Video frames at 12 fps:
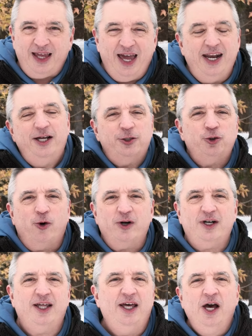And
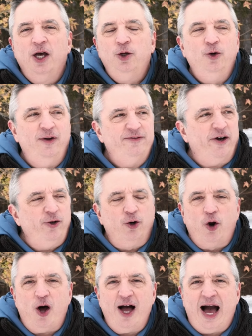historically, you lived on
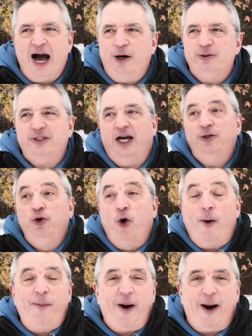your long house on
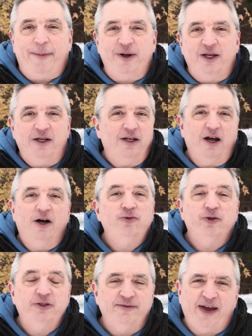your property,
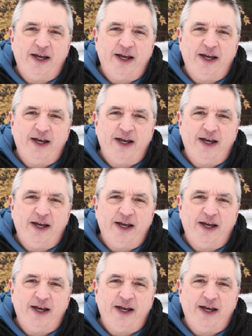hundreds of